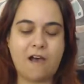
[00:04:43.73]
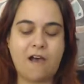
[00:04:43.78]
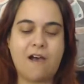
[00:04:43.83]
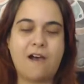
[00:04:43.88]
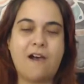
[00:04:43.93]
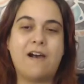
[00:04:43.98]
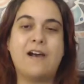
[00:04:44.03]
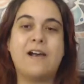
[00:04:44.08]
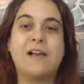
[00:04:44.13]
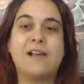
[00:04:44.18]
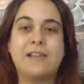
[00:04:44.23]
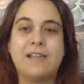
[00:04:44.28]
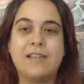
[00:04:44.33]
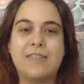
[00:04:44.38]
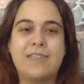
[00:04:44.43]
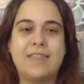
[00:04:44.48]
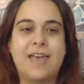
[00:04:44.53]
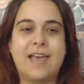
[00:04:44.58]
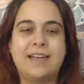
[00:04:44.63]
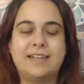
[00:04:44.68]
are
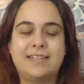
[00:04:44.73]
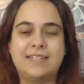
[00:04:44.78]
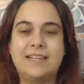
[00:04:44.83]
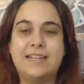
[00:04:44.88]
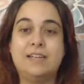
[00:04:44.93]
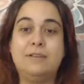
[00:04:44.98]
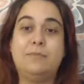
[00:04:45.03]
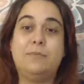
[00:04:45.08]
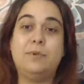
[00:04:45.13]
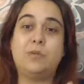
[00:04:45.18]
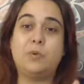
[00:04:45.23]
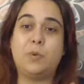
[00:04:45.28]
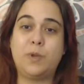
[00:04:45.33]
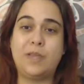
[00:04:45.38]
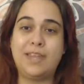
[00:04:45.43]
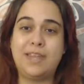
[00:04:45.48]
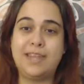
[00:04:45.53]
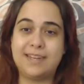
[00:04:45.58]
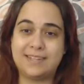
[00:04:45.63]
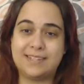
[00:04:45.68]
that
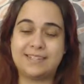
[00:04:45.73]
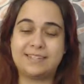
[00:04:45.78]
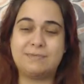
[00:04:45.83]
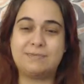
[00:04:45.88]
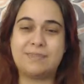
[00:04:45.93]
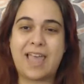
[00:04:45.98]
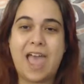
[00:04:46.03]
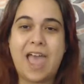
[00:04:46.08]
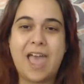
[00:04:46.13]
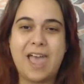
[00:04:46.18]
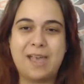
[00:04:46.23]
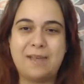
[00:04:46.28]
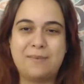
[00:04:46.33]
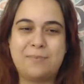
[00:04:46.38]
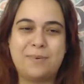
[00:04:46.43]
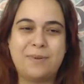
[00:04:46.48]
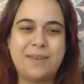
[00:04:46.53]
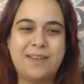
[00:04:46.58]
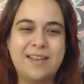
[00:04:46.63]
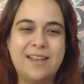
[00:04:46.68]
in-between
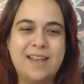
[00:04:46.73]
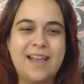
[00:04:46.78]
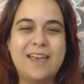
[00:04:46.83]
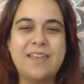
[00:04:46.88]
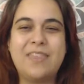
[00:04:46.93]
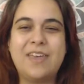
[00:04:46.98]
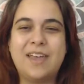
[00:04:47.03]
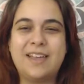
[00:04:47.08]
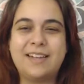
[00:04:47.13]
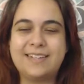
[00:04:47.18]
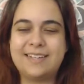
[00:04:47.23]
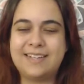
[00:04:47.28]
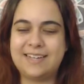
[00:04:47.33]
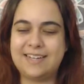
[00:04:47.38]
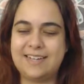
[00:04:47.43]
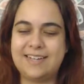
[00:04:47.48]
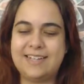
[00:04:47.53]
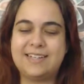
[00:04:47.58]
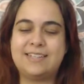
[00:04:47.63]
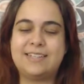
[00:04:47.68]
step that
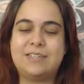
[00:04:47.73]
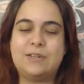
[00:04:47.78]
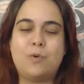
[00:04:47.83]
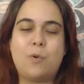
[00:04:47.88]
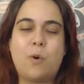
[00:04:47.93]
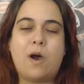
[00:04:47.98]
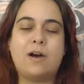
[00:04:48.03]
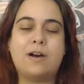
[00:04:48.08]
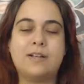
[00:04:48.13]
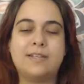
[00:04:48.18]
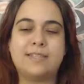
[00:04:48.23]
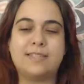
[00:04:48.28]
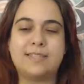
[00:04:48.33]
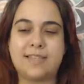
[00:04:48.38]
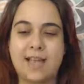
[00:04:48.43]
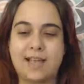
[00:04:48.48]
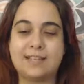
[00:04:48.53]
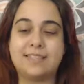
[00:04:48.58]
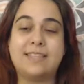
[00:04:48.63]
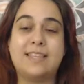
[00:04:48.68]
leads to us
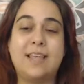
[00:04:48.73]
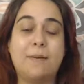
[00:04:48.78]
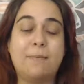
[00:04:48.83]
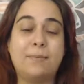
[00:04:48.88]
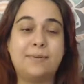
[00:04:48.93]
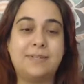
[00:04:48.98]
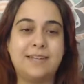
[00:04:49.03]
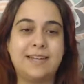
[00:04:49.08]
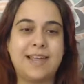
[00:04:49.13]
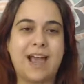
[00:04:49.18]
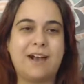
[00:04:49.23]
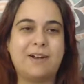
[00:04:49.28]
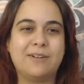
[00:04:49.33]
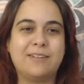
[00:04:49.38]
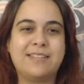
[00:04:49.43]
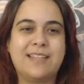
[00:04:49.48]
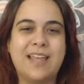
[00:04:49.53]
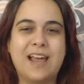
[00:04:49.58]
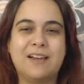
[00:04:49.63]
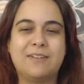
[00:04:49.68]
accepting
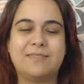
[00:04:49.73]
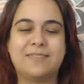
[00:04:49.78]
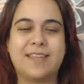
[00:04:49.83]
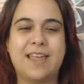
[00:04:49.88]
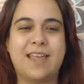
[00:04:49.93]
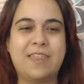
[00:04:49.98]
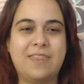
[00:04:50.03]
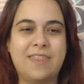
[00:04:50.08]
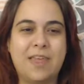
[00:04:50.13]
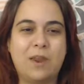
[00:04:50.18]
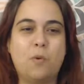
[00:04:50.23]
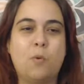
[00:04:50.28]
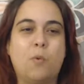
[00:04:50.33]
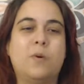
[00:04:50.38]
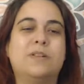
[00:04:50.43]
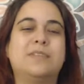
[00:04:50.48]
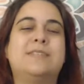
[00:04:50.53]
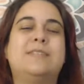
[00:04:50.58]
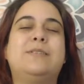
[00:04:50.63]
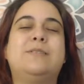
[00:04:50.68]
ourselves, and then
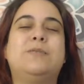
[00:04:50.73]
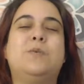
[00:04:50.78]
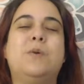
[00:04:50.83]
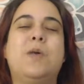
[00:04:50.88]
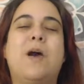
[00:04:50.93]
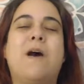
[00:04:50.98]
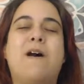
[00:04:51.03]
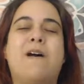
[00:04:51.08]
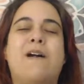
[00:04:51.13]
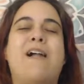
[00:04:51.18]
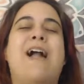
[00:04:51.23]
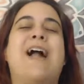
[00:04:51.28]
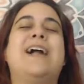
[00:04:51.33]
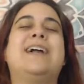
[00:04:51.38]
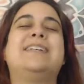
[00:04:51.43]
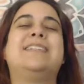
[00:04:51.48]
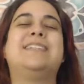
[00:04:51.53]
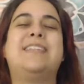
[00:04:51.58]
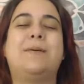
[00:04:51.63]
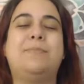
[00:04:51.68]
once we are
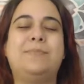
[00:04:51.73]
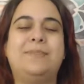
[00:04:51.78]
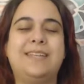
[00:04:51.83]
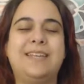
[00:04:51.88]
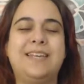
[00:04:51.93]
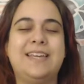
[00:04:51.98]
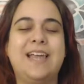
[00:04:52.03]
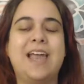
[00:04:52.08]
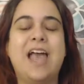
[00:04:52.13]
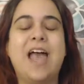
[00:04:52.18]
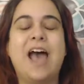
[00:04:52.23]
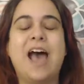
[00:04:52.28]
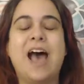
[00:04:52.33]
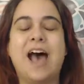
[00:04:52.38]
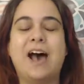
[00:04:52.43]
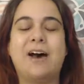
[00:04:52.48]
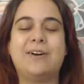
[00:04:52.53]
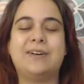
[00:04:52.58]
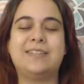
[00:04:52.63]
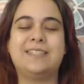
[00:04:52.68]
accepting
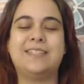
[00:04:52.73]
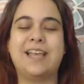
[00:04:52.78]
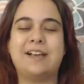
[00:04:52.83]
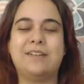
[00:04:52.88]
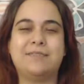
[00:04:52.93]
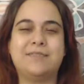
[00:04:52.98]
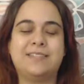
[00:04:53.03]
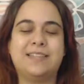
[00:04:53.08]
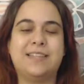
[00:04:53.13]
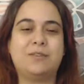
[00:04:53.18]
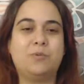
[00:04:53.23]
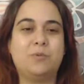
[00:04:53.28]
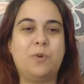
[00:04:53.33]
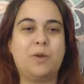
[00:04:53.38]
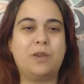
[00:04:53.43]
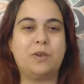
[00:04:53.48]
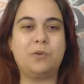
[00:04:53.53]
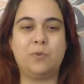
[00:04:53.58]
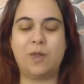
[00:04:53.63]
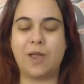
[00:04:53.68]
ourselves, that
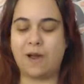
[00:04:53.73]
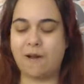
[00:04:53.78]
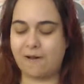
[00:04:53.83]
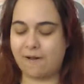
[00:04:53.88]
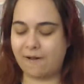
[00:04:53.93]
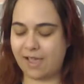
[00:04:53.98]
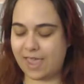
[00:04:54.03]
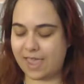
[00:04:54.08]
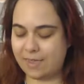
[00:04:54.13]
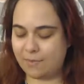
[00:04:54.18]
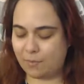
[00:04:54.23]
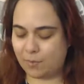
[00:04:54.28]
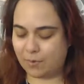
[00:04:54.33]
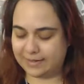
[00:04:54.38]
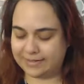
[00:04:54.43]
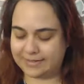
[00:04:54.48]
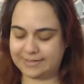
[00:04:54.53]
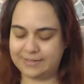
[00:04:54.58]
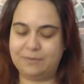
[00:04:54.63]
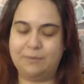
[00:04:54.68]
when we are
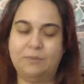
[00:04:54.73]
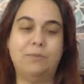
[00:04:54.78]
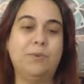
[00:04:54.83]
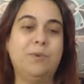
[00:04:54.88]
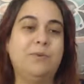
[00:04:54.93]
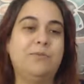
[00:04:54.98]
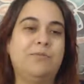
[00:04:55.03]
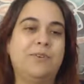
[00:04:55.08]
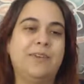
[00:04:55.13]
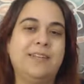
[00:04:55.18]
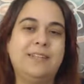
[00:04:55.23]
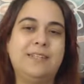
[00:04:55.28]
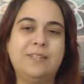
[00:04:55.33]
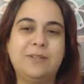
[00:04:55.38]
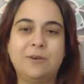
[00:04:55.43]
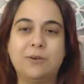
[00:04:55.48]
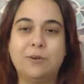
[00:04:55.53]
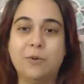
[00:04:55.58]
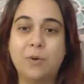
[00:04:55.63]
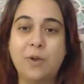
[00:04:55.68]
able to move
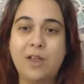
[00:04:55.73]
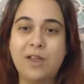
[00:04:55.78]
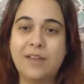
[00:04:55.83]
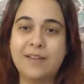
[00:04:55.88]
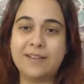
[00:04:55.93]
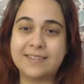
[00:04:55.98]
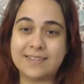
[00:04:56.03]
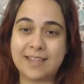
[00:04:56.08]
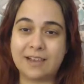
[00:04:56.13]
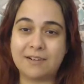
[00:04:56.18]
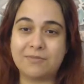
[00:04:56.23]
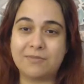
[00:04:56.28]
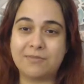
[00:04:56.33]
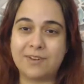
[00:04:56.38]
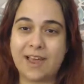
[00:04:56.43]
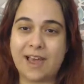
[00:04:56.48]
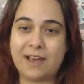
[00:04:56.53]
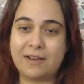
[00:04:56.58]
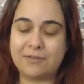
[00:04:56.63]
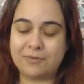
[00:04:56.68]
into
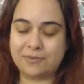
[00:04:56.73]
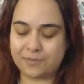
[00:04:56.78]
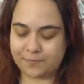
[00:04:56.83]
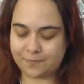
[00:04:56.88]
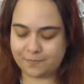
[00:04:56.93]
self-love.